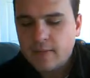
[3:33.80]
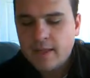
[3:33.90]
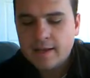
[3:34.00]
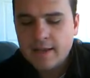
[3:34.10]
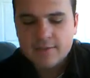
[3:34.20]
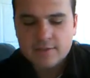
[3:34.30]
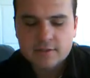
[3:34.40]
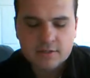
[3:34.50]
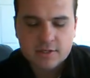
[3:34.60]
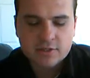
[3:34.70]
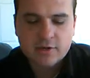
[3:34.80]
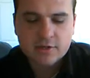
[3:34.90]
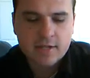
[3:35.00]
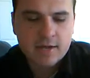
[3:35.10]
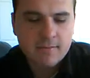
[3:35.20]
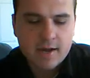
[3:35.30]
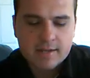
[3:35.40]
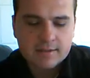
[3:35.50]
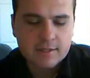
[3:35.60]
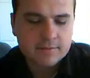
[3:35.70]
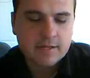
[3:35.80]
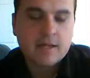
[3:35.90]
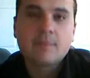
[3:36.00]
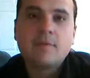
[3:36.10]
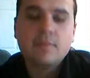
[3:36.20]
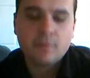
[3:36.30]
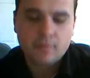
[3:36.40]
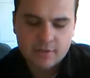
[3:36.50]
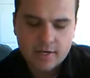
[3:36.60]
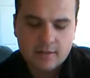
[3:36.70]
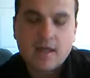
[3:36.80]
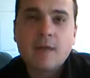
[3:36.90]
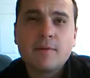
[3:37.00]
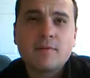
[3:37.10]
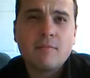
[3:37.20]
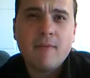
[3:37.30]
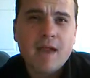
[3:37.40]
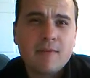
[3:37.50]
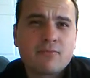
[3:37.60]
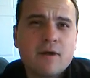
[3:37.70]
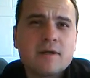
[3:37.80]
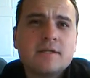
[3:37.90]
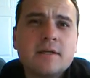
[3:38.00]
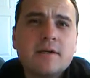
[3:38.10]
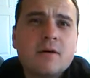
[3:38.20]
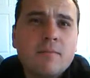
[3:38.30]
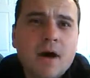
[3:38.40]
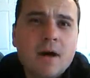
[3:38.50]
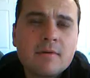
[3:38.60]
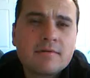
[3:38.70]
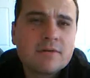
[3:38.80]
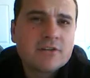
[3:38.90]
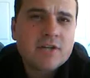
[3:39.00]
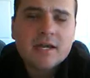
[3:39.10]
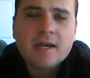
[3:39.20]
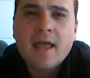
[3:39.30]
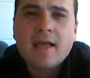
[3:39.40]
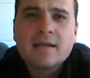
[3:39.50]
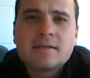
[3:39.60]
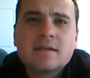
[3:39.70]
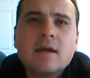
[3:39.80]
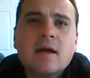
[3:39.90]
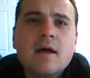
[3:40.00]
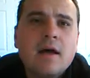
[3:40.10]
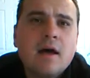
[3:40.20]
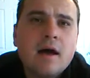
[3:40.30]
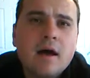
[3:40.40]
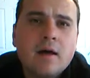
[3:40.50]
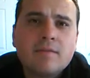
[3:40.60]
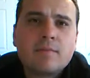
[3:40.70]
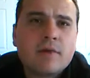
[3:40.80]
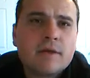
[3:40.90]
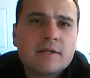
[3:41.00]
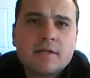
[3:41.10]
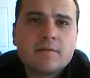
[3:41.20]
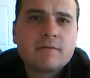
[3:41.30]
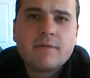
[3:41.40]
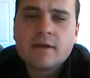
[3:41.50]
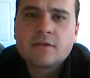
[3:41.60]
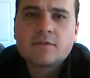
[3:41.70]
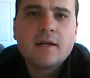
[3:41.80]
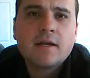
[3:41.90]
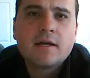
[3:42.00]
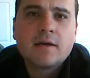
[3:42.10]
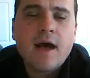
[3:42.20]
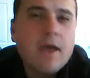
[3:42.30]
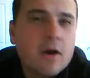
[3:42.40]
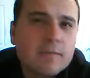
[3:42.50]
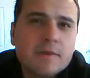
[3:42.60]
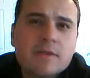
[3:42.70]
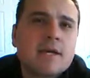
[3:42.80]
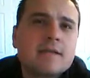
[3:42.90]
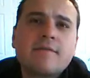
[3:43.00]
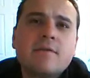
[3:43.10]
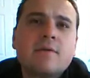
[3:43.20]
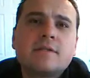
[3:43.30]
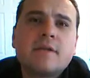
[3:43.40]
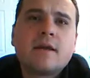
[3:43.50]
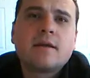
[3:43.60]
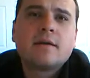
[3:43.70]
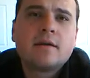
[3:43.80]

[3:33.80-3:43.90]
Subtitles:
and again, this is going to stretch a lot of minds and upset a lot of people, but you had a lot of people mad at President Obama for shaking hands of the president from Venezuela. I hope he shakes everyone's hand.